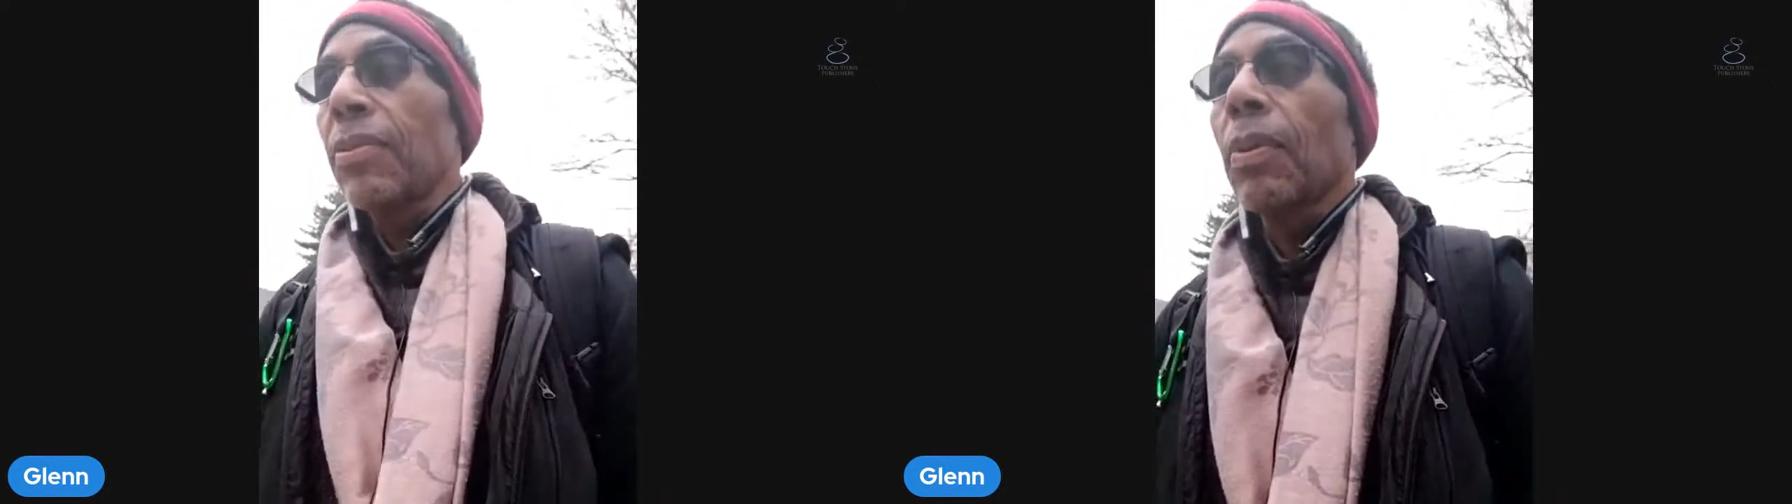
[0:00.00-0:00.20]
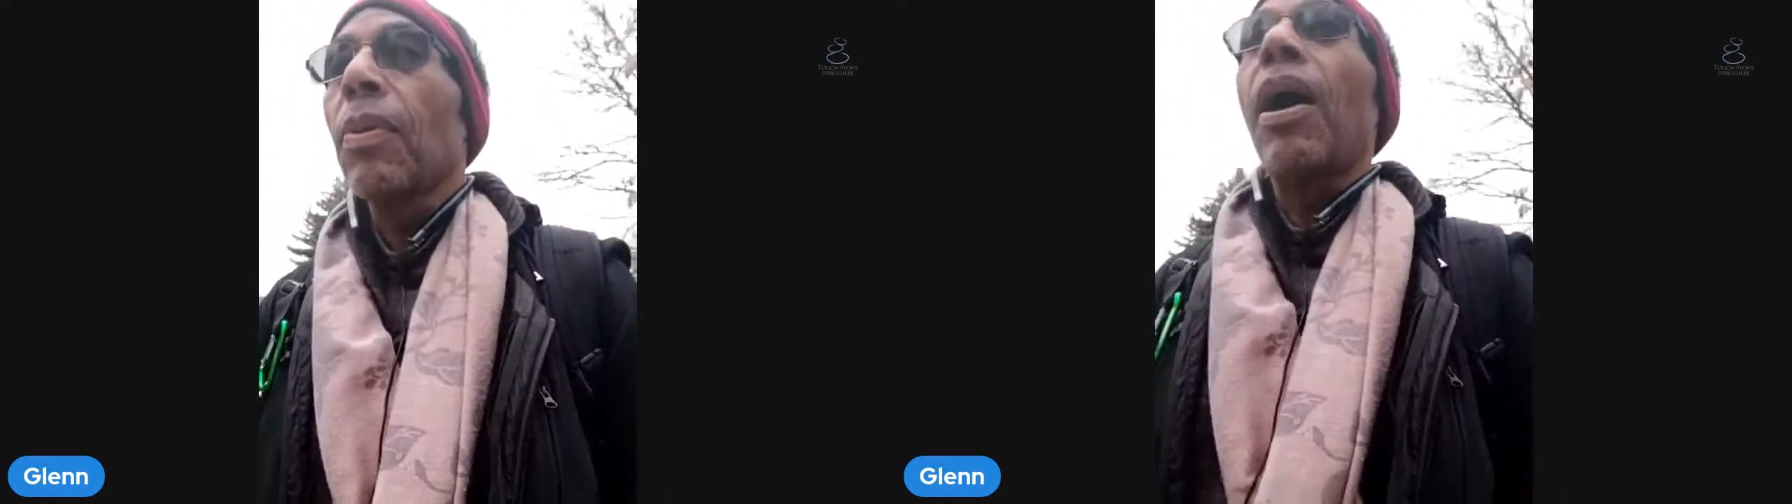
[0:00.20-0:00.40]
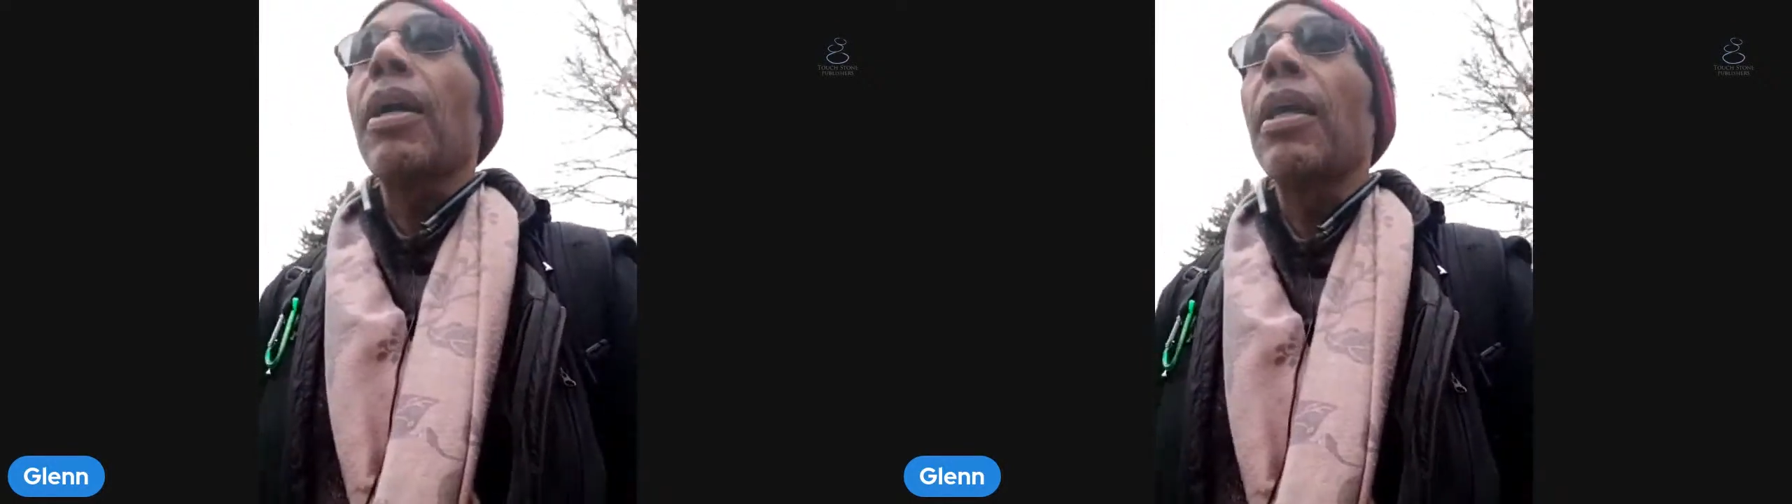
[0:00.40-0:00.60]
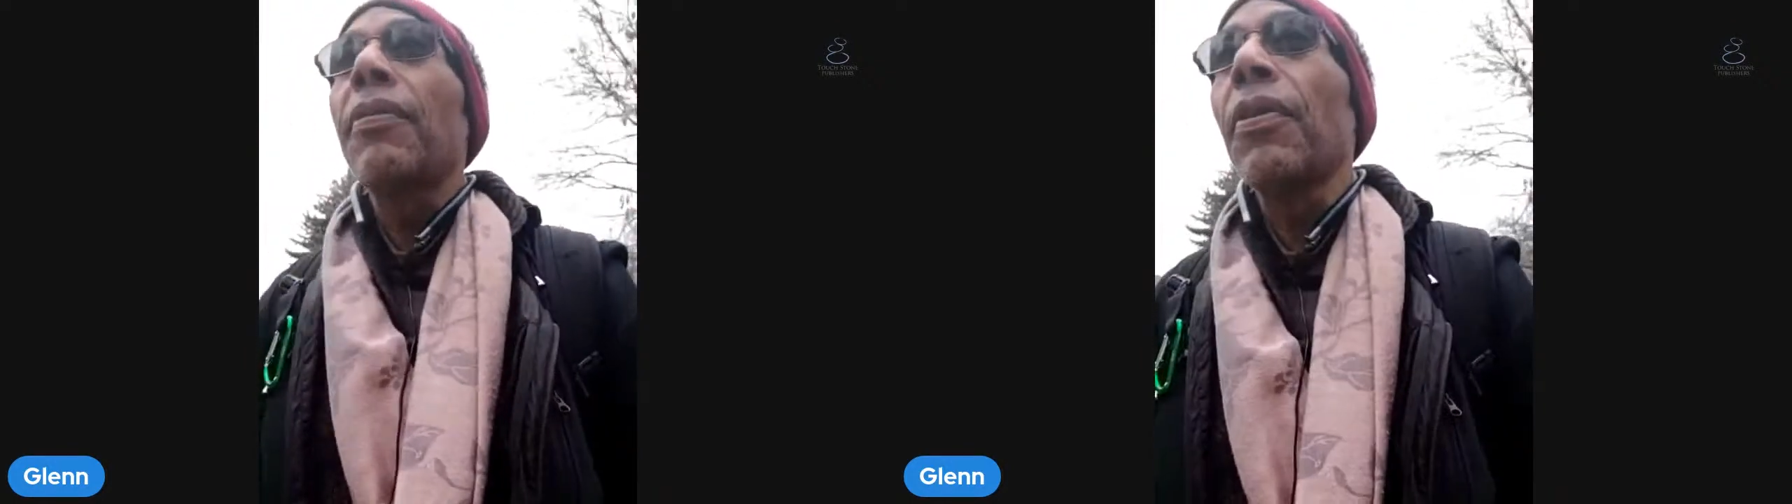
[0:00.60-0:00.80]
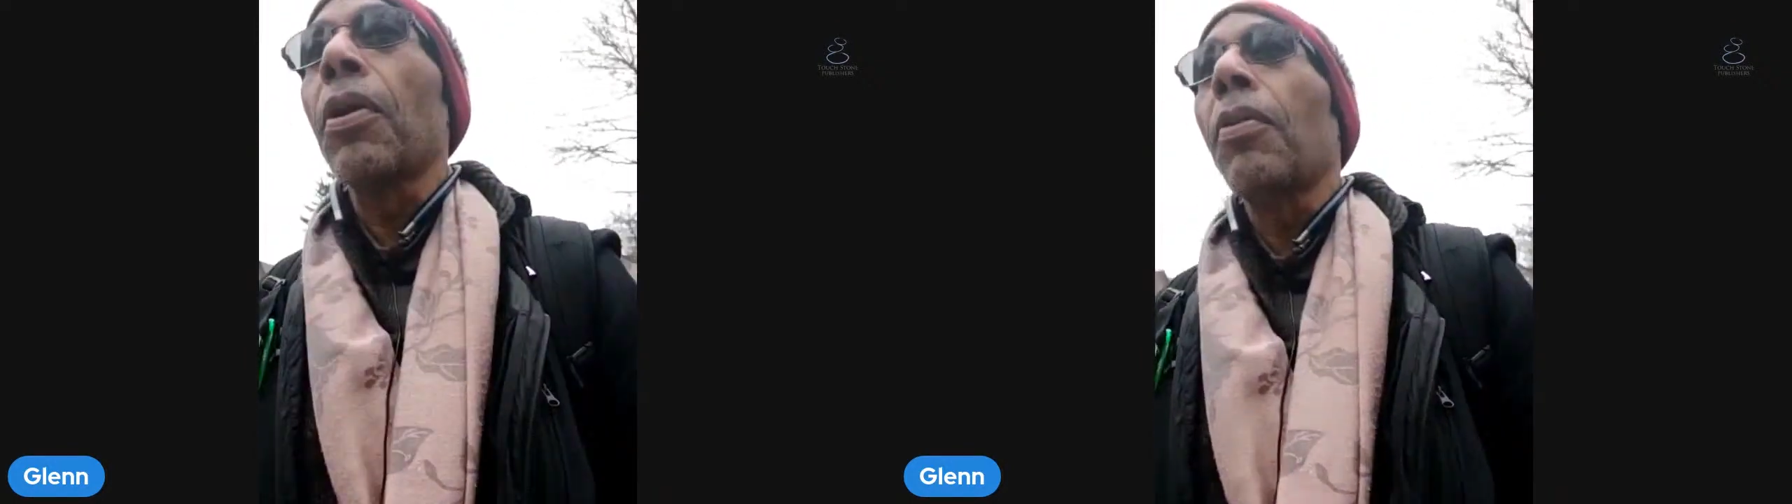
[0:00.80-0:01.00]
we walk here
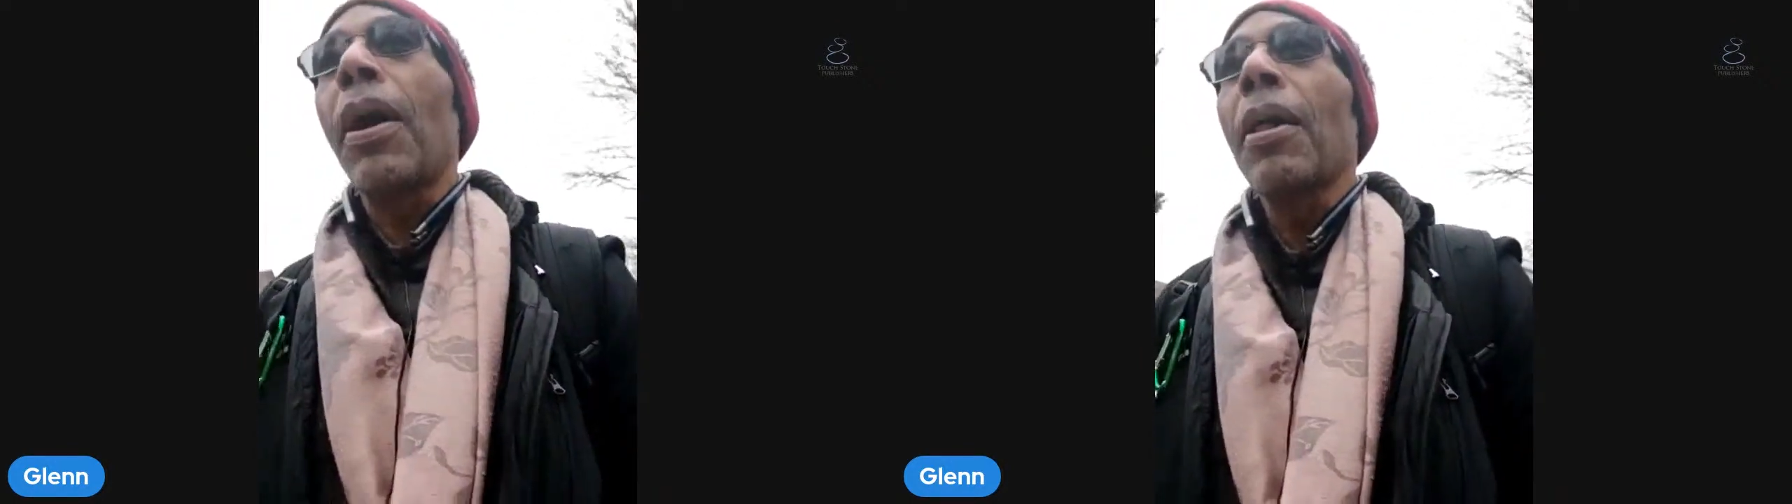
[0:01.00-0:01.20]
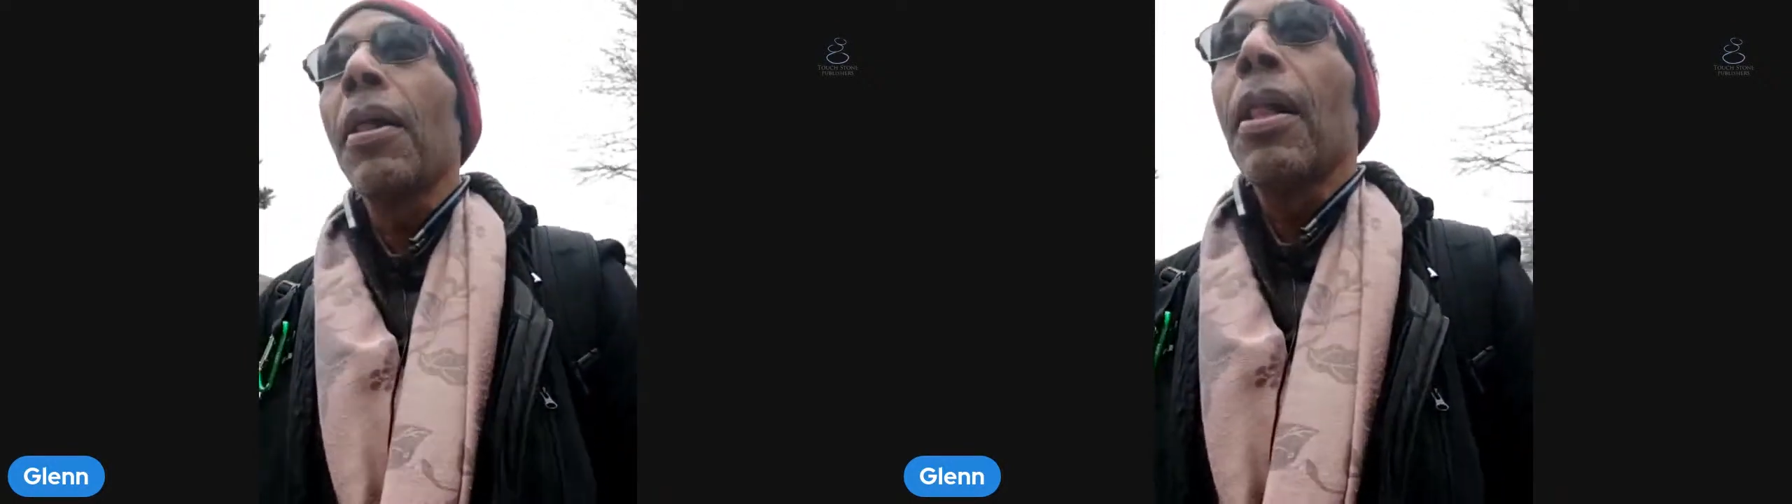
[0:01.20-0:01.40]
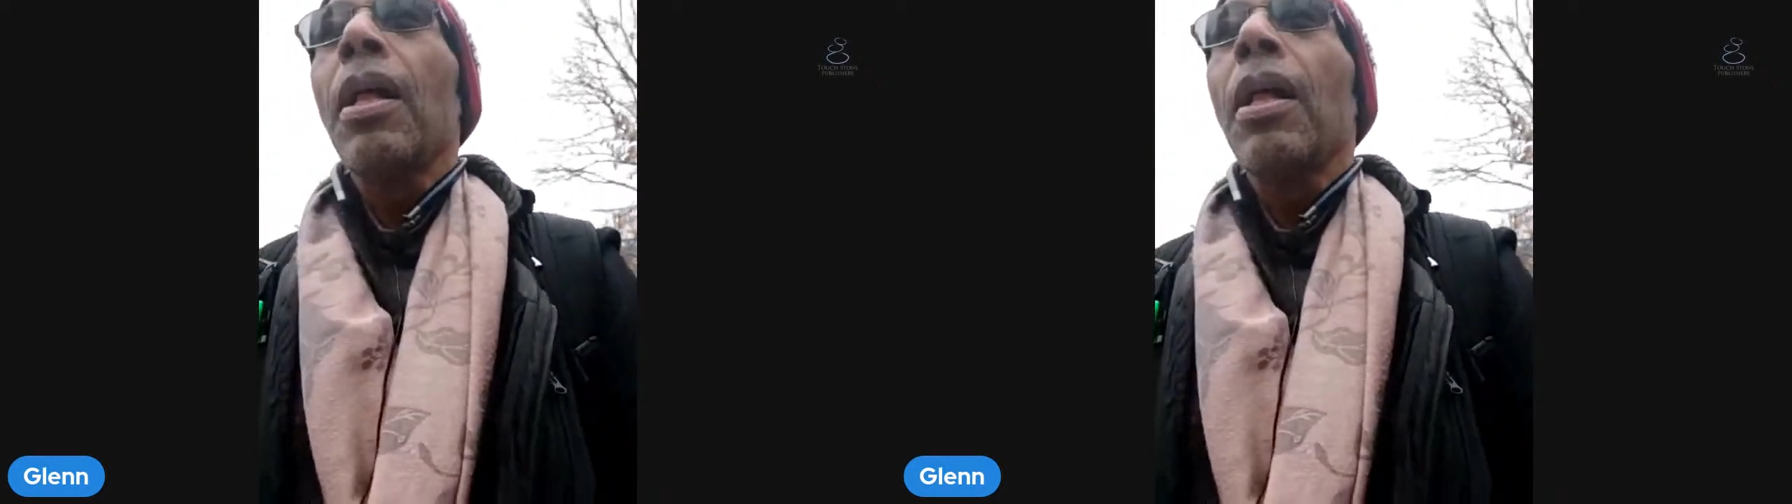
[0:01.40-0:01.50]
for a little while.